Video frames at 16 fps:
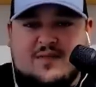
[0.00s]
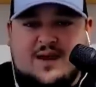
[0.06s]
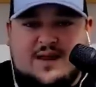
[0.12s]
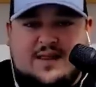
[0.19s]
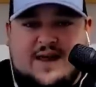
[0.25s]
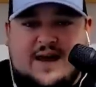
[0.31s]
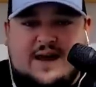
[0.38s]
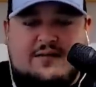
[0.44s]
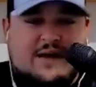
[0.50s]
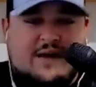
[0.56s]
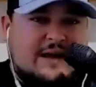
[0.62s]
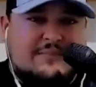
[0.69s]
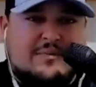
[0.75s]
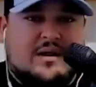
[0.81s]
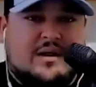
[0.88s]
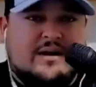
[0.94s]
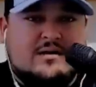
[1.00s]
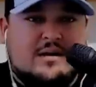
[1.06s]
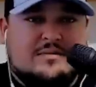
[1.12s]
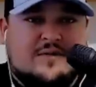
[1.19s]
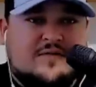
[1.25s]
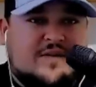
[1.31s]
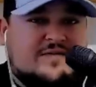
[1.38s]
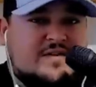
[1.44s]
and that I could probably go up
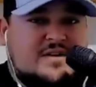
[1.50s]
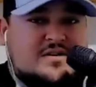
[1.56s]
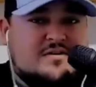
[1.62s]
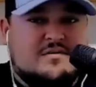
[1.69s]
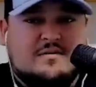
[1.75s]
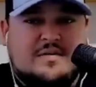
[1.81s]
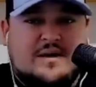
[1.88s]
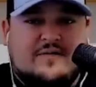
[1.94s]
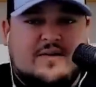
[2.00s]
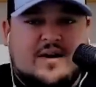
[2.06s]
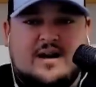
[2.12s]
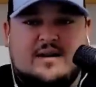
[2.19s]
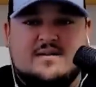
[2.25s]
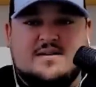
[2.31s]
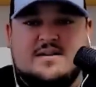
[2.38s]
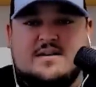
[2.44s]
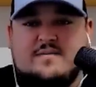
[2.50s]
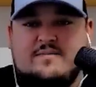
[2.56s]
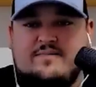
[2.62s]
to 52 and be fine. So